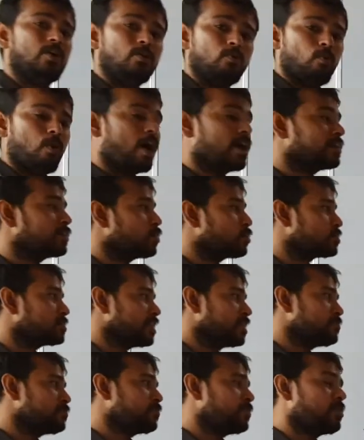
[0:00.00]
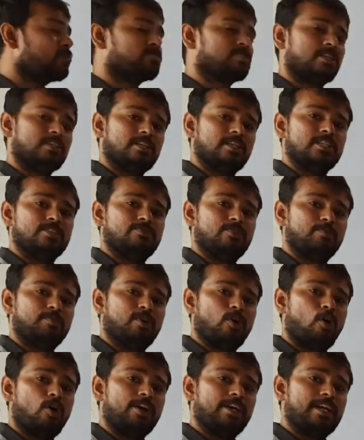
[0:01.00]
What those type of circles will
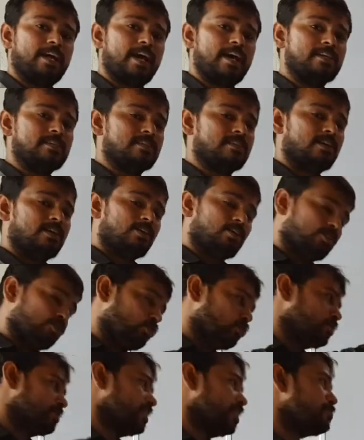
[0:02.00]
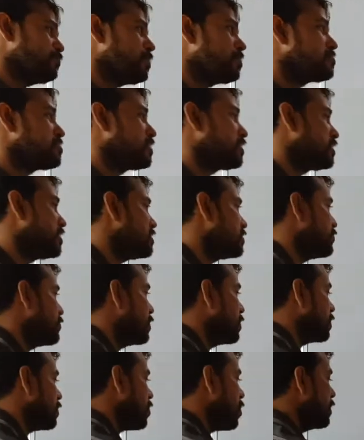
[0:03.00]
call it as? Those type of circles
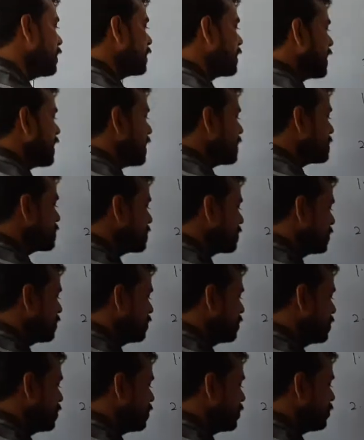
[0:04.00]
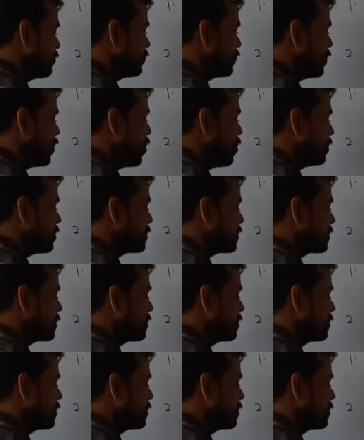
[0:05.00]
will call it as, if not